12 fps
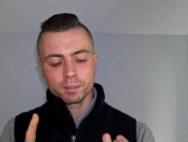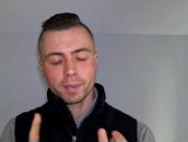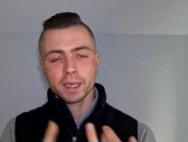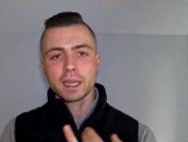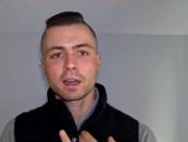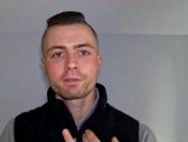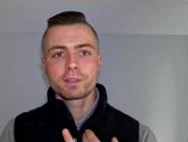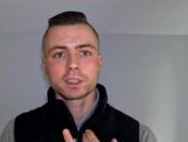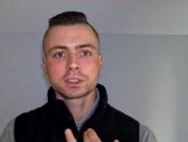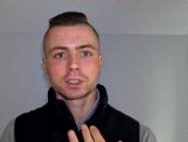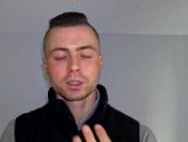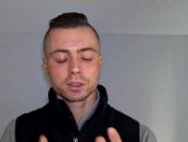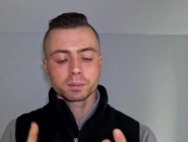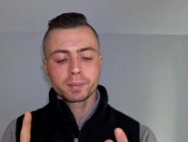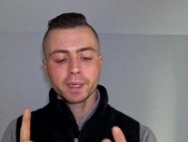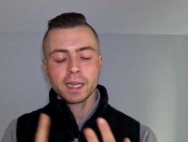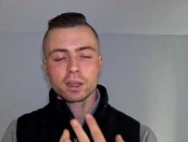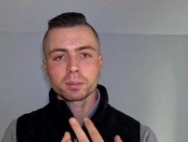pick out fixtures,
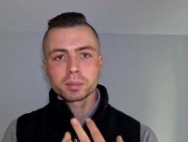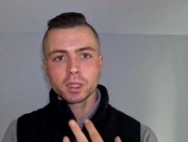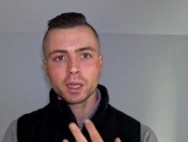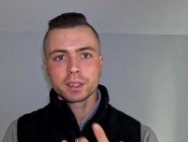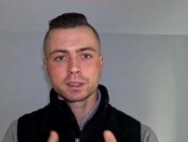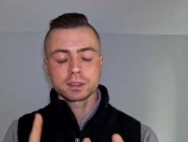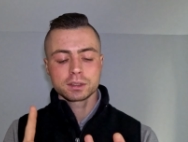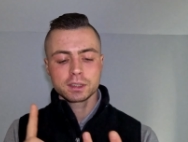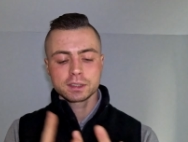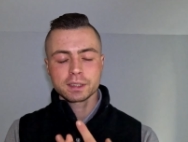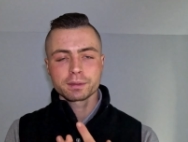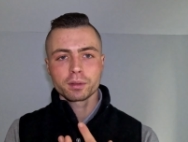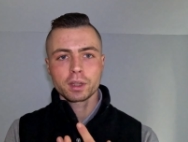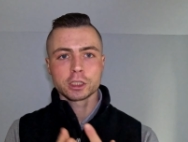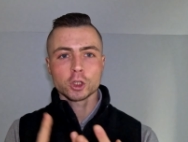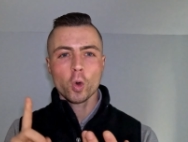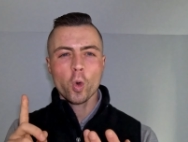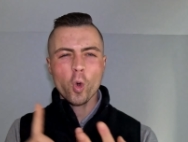pick out appliances, these different things,